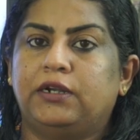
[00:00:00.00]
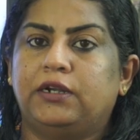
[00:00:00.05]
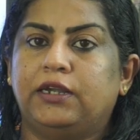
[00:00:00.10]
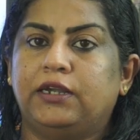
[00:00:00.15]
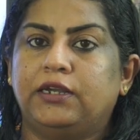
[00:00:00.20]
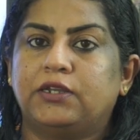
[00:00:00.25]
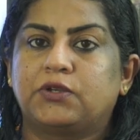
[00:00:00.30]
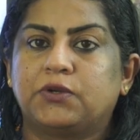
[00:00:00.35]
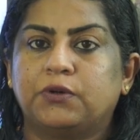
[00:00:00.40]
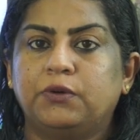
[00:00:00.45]

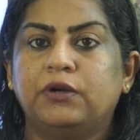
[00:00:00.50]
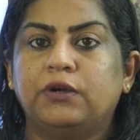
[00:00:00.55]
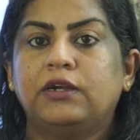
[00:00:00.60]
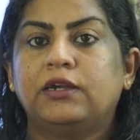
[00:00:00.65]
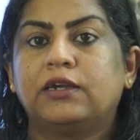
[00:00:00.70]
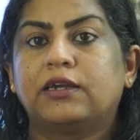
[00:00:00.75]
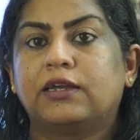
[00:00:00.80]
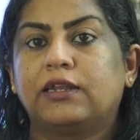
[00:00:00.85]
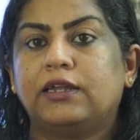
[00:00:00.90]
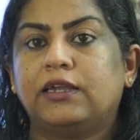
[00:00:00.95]
Day to
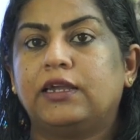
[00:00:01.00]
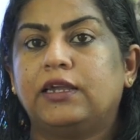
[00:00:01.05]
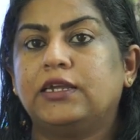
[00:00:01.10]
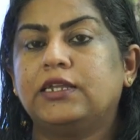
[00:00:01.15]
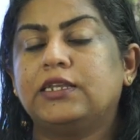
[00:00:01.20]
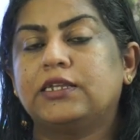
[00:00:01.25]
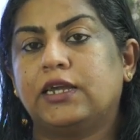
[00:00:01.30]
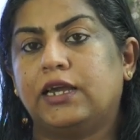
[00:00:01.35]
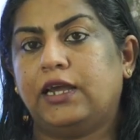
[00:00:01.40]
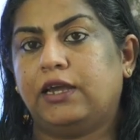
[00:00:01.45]

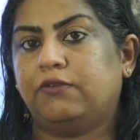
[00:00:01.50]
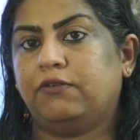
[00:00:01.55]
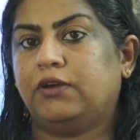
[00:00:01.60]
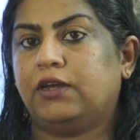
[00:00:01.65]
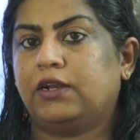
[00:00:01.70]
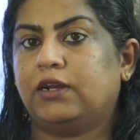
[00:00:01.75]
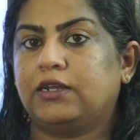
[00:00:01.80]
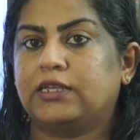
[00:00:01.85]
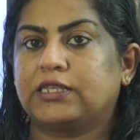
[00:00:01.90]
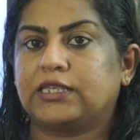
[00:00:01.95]
create
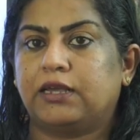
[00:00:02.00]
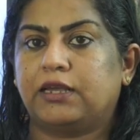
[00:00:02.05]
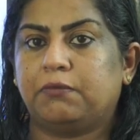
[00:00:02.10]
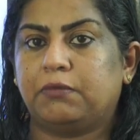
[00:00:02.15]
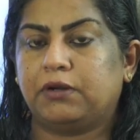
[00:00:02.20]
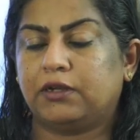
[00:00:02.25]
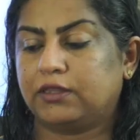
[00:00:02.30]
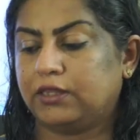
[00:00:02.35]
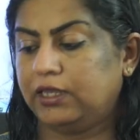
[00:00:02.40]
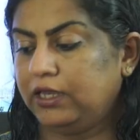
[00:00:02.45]
awareness
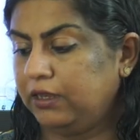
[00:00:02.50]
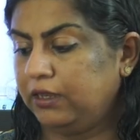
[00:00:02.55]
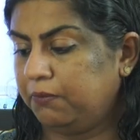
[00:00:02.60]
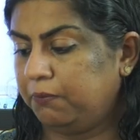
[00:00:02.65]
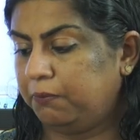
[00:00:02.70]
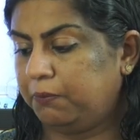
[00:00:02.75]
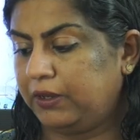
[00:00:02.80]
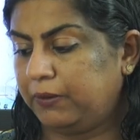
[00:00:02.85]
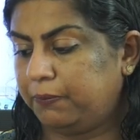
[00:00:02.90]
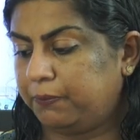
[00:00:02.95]
among the
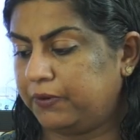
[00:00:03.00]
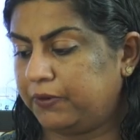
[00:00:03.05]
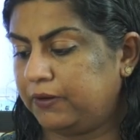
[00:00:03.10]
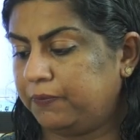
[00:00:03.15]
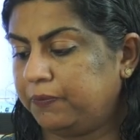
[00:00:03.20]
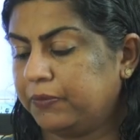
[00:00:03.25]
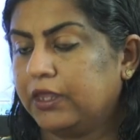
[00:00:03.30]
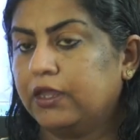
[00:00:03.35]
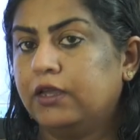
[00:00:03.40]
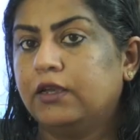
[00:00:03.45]
people.
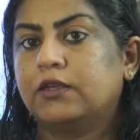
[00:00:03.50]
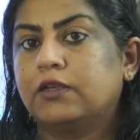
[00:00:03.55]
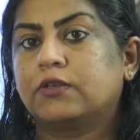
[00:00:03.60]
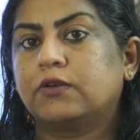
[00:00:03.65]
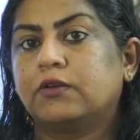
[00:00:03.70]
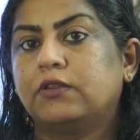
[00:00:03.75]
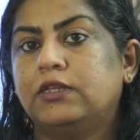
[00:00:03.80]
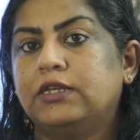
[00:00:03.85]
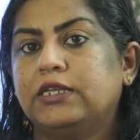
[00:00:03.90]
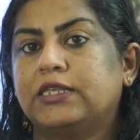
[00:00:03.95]

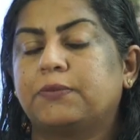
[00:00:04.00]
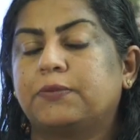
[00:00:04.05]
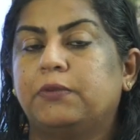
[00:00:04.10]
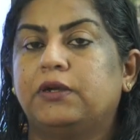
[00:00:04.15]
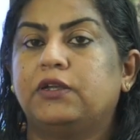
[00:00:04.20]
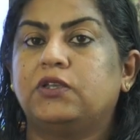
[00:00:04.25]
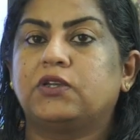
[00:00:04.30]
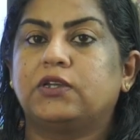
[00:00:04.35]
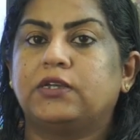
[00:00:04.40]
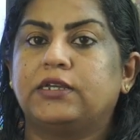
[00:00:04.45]
So this
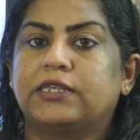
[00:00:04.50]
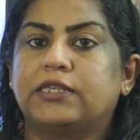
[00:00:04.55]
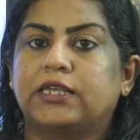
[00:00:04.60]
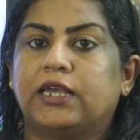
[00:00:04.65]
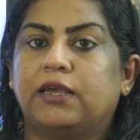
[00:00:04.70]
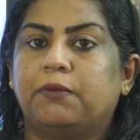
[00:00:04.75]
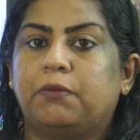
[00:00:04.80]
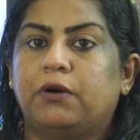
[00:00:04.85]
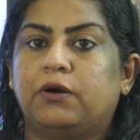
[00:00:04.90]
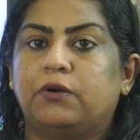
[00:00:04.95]
much is
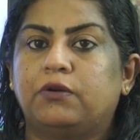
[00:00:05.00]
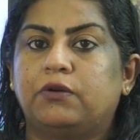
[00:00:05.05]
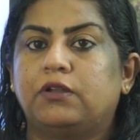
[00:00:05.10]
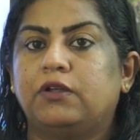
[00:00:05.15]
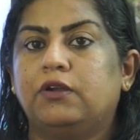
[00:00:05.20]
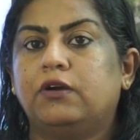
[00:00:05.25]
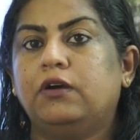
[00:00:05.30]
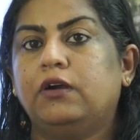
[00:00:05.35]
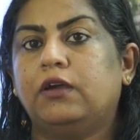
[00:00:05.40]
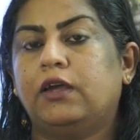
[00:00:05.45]
about
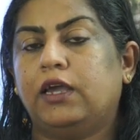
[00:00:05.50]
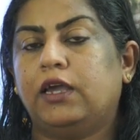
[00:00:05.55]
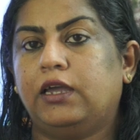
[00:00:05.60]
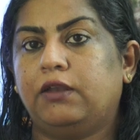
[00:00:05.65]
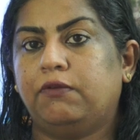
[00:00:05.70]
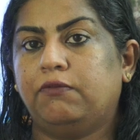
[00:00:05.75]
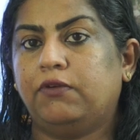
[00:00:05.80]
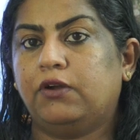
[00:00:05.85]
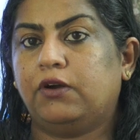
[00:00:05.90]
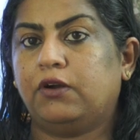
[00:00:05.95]
your
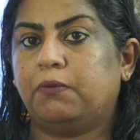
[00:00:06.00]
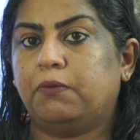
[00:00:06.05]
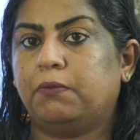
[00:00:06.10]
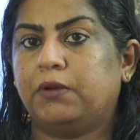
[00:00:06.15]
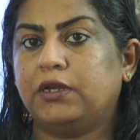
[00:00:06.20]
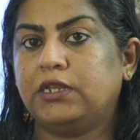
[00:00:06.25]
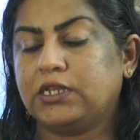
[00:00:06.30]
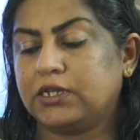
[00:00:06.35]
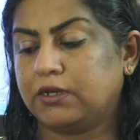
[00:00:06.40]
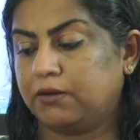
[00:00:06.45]

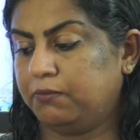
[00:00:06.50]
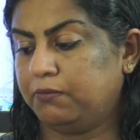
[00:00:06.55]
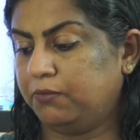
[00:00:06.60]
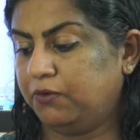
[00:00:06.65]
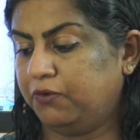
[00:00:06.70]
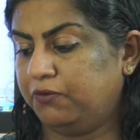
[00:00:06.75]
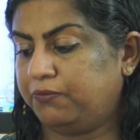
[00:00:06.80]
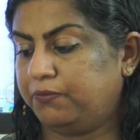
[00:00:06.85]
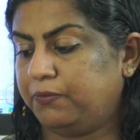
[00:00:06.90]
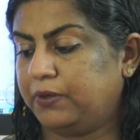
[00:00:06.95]
environment
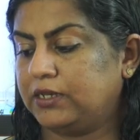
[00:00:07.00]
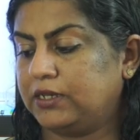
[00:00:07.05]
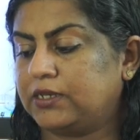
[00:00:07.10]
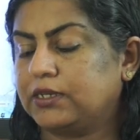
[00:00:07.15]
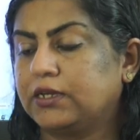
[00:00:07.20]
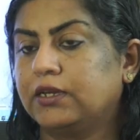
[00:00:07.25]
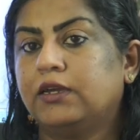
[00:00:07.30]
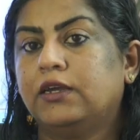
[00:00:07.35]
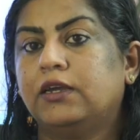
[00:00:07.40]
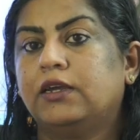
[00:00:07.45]
movement.
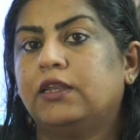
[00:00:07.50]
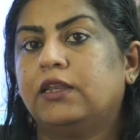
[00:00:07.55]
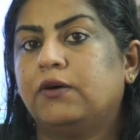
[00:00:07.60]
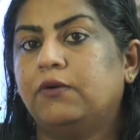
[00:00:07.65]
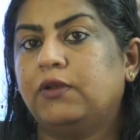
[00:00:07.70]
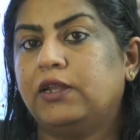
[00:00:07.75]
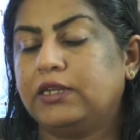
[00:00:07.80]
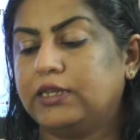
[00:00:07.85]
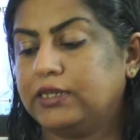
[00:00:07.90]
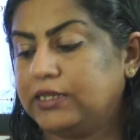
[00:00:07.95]
Now
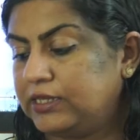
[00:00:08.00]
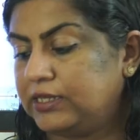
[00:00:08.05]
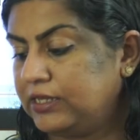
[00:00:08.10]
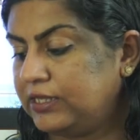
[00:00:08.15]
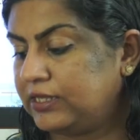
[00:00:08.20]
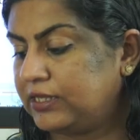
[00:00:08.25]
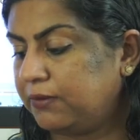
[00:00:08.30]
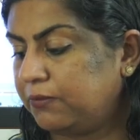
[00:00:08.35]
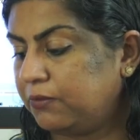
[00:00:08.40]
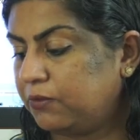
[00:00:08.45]
let us see
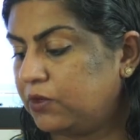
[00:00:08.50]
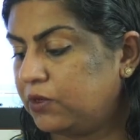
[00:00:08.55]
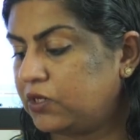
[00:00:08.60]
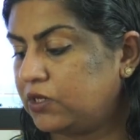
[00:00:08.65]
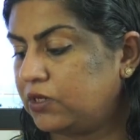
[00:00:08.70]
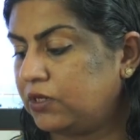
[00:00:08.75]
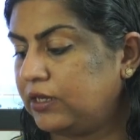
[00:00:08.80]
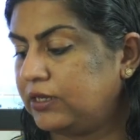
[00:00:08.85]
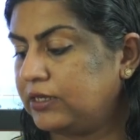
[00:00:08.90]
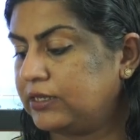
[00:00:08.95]
some
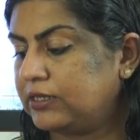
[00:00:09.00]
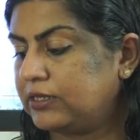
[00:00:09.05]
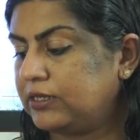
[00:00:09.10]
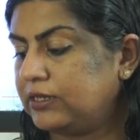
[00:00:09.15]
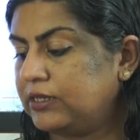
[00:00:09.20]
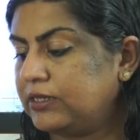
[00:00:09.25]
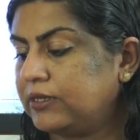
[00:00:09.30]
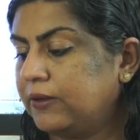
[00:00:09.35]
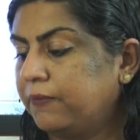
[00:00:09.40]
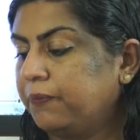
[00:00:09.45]
question
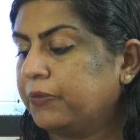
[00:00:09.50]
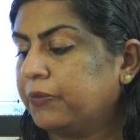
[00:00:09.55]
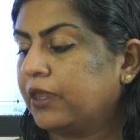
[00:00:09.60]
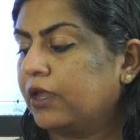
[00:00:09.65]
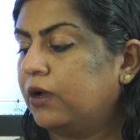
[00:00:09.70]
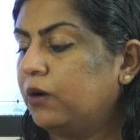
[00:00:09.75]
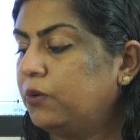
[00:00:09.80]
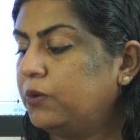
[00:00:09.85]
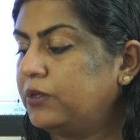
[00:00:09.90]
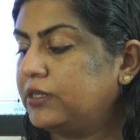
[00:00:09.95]
answers.
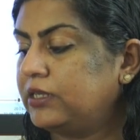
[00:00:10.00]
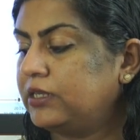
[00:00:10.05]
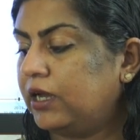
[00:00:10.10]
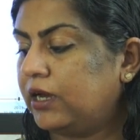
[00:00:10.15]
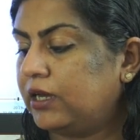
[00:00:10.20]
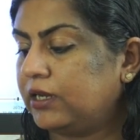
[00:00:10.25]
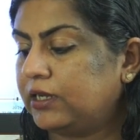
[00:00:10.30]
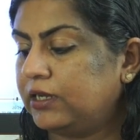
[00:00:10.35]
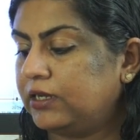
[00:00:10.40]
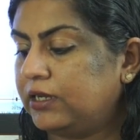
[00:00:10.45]
Who is the
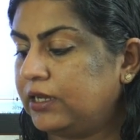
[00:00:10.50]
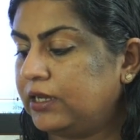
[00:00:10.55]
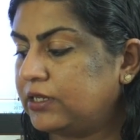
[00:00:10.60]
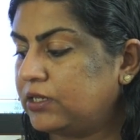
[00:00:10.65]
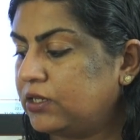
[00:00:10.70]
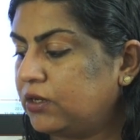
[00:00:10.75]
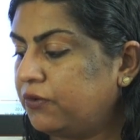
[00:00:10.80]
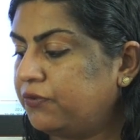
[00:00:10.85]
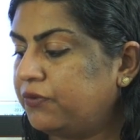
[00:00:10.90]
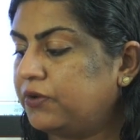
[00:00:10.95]

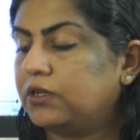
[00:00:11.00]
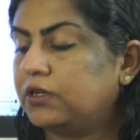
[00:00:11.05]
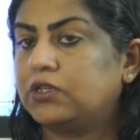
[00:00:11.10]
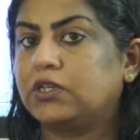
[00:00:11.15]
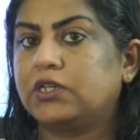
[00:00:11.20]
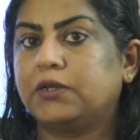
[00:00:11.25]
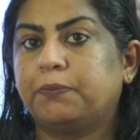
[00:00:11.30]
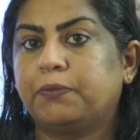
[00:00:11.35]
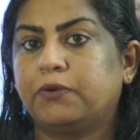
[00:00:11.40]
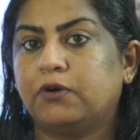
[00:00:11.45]
architect of
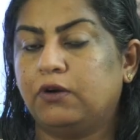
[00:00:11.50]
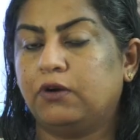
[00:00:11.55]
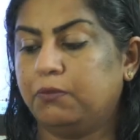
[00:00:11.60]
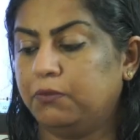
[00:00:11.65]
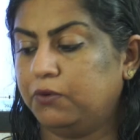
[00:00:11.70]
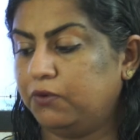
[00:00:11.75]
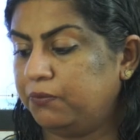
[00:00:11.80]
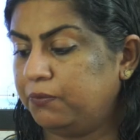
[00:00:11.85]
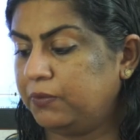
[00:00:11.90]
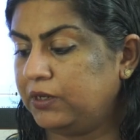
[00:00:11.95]
Chipko
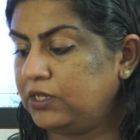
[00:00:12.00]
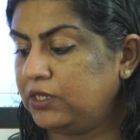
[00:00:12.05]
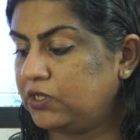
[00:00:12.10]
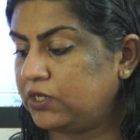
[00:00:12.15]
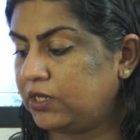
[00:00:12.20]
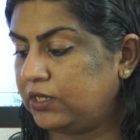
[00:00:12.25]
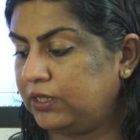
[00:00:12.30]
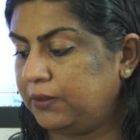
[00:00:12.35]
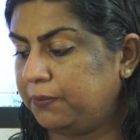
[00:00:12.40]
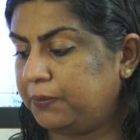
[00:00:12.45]
movement?
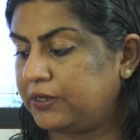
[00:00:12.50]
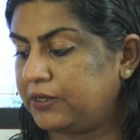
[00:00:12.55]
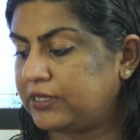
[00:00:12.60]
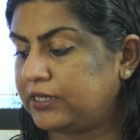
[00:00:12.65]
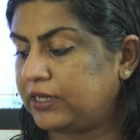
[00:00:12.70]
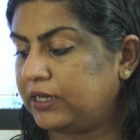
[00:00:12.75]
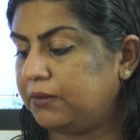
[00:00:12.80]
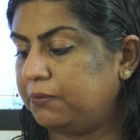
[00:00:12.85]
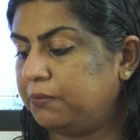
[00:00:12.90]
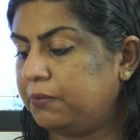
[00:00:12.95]
Chandi
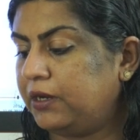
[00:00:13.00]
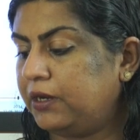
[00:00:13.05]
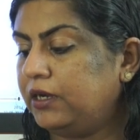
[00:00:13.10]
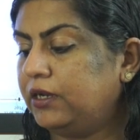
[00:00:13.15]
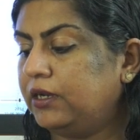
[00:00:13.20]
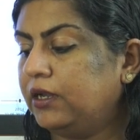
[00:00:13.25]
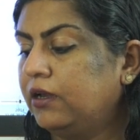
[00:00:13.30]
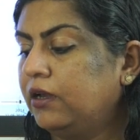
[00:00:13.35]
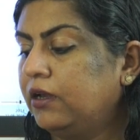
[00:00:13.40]
Prasad Bhatt.